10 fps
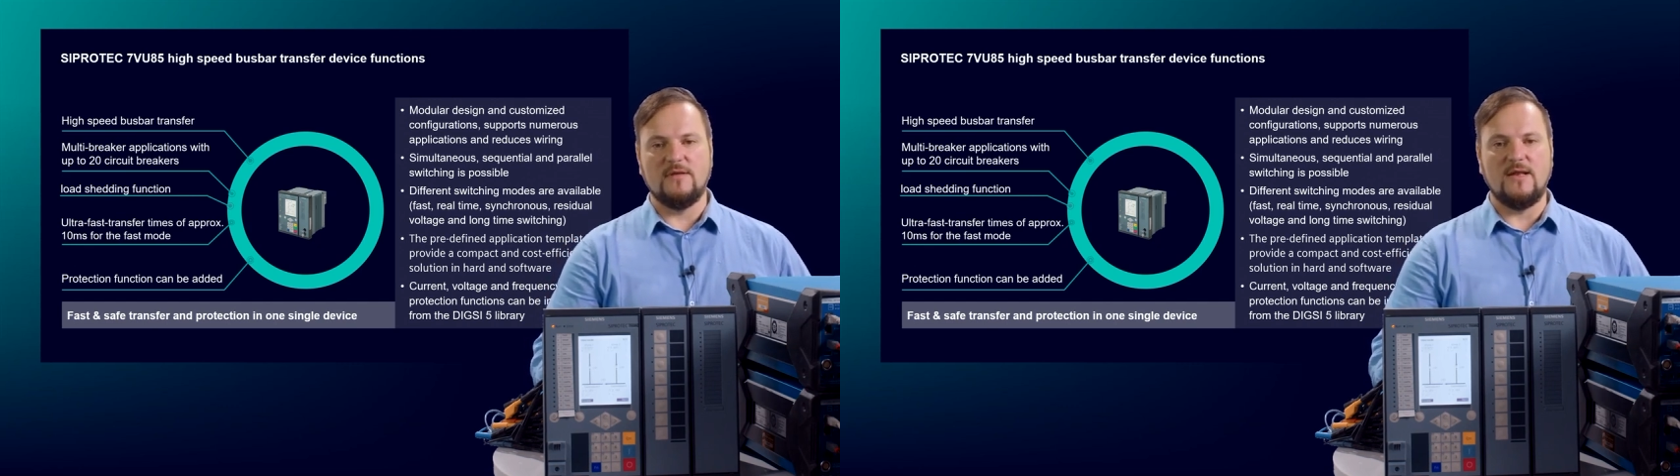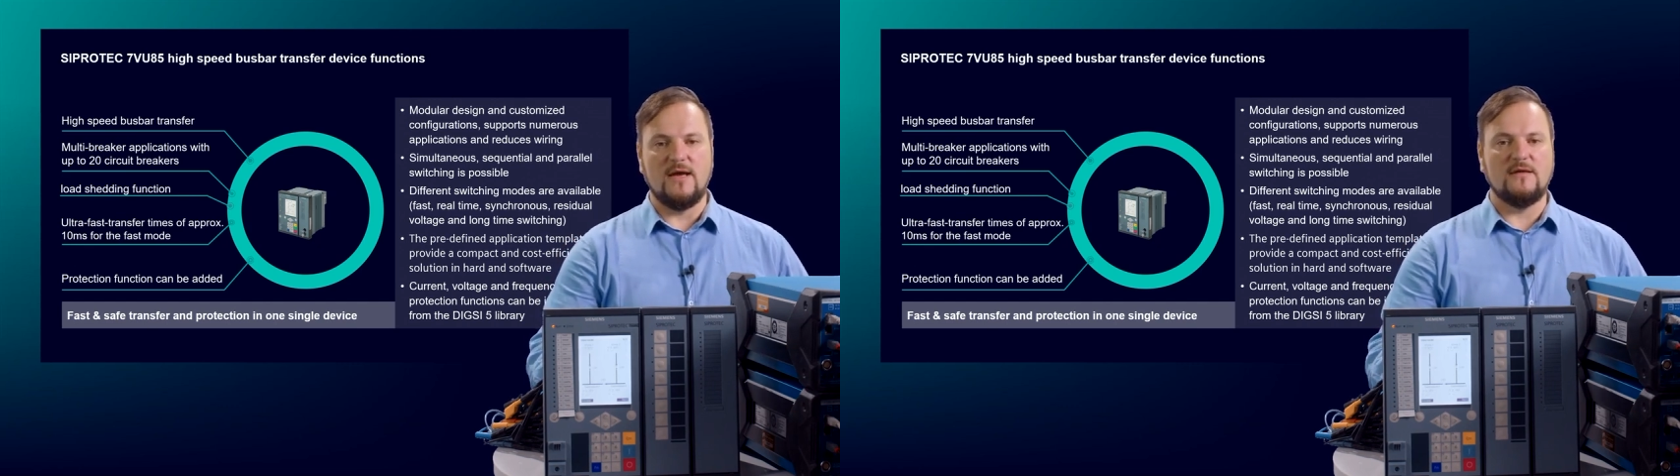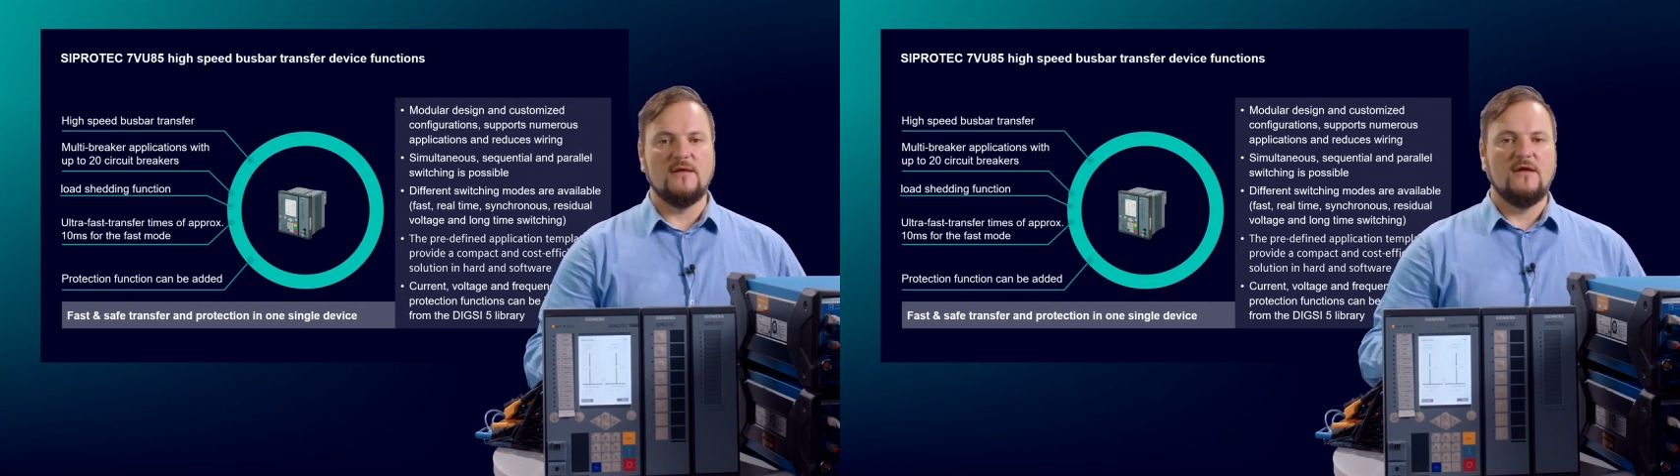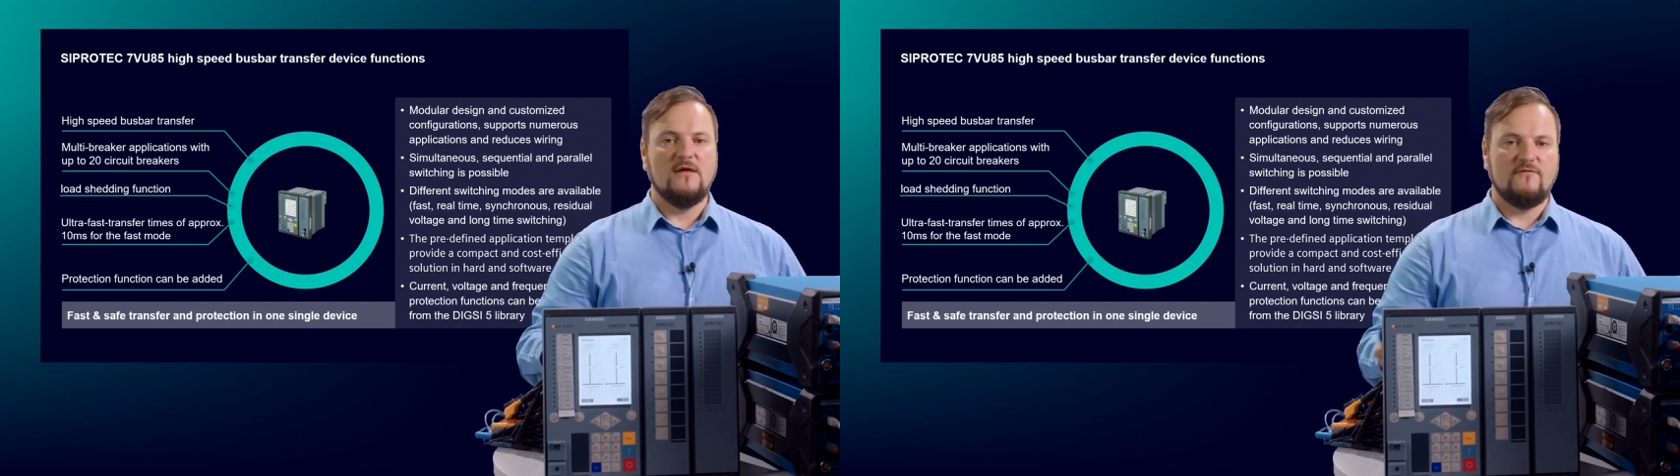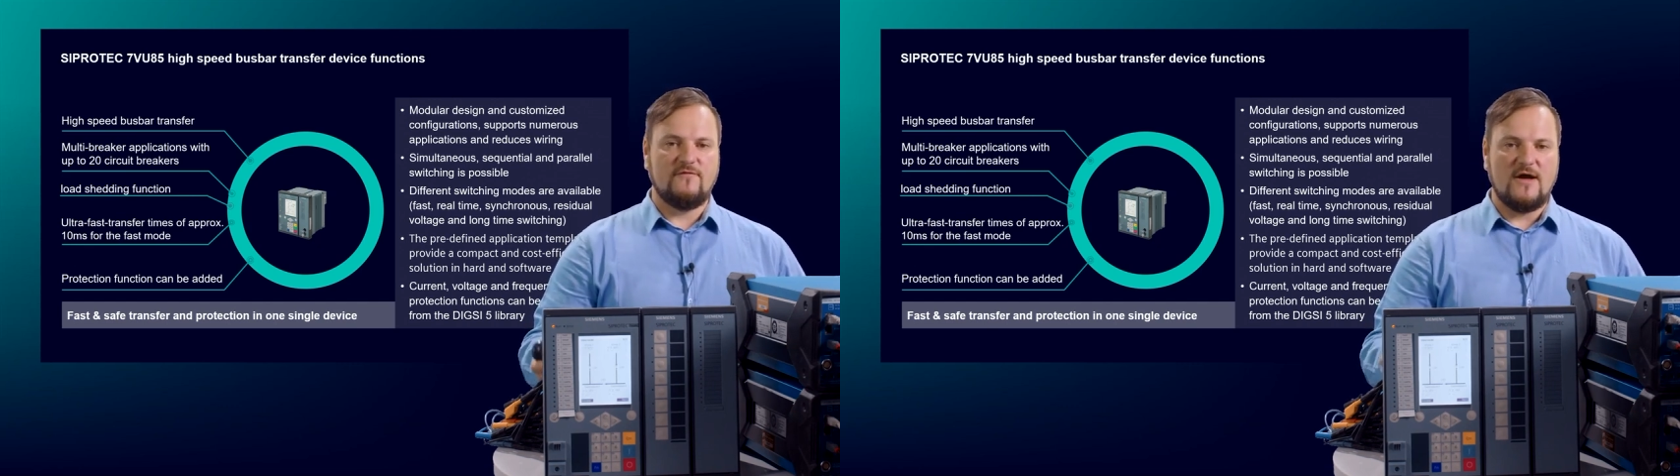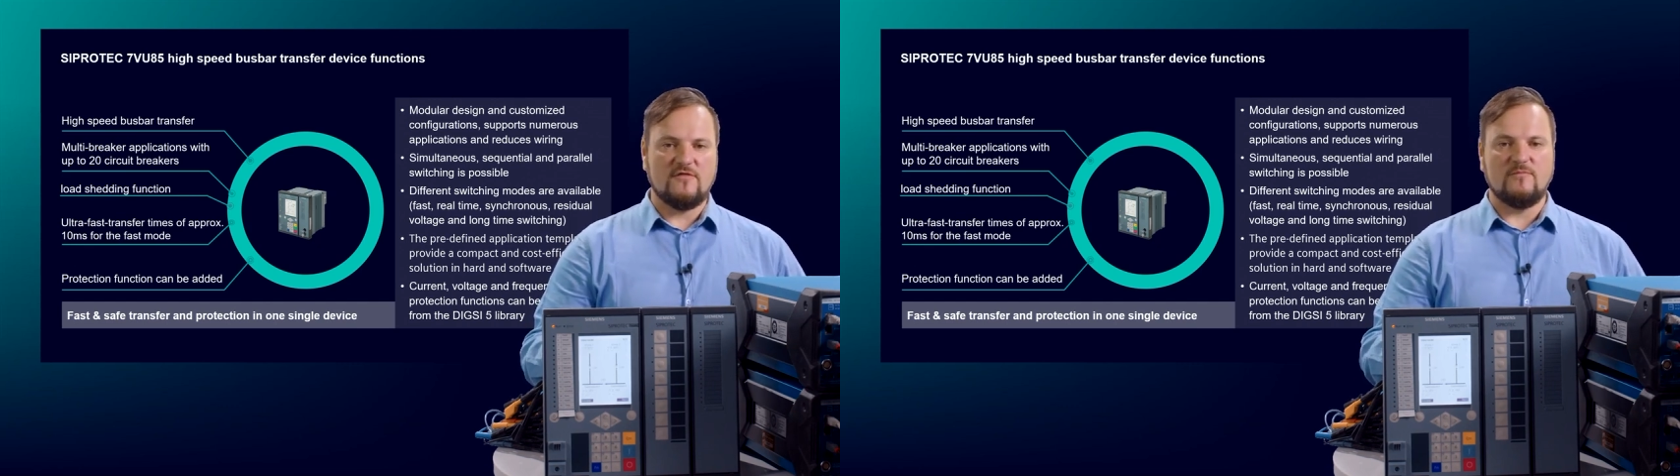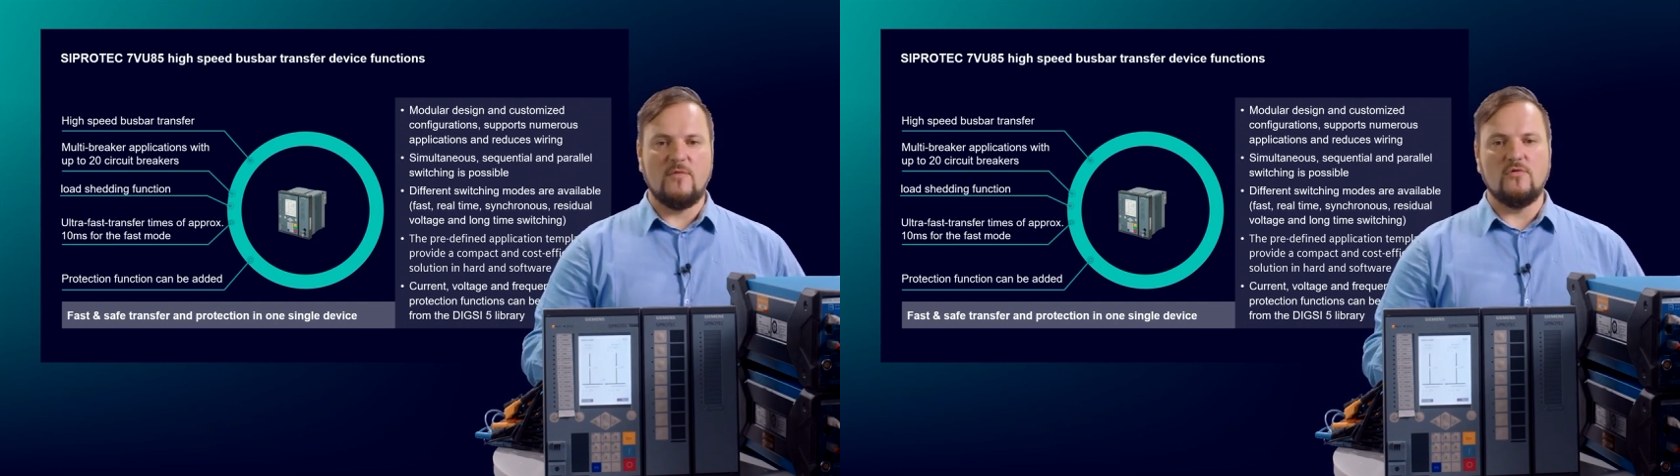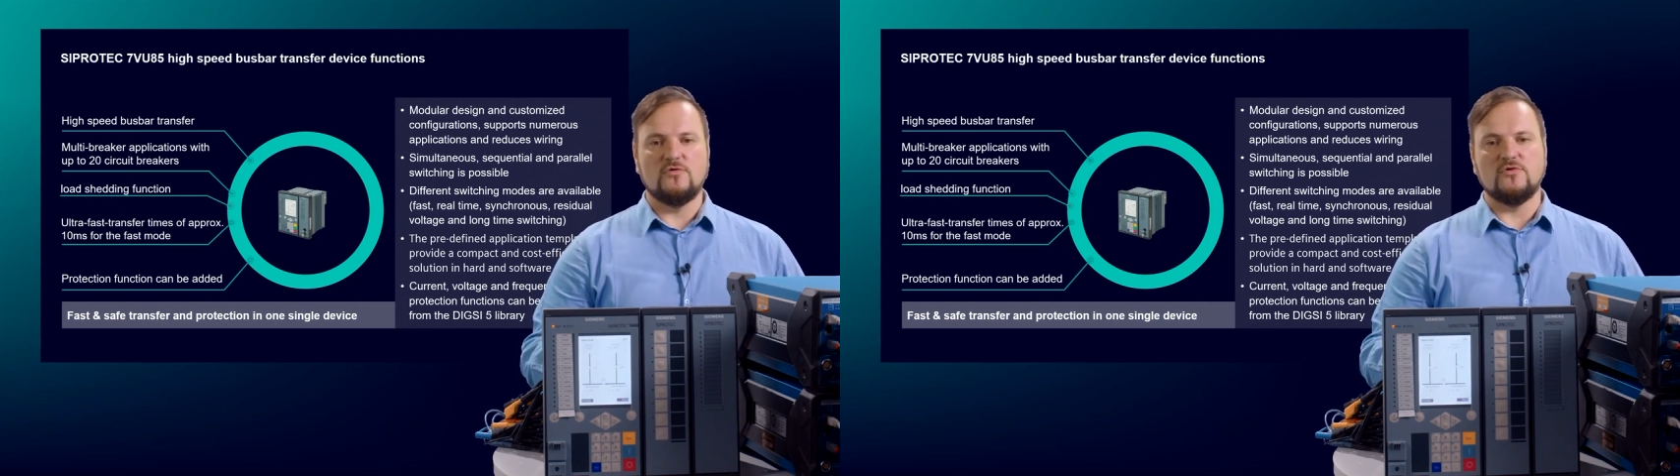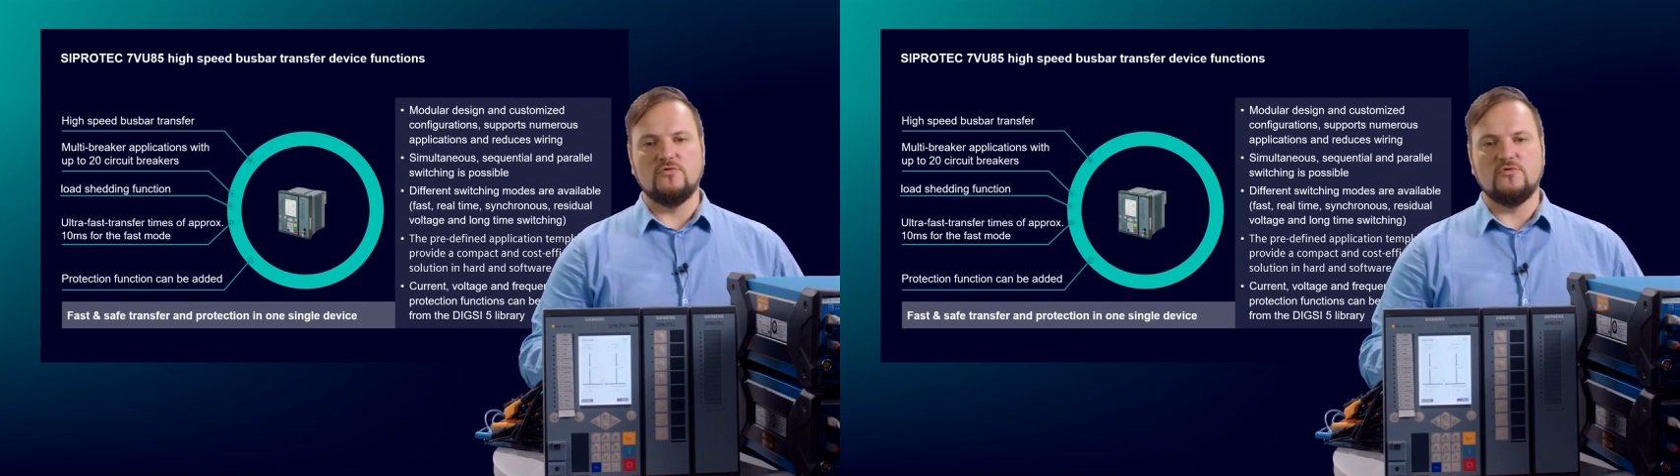like fast mode,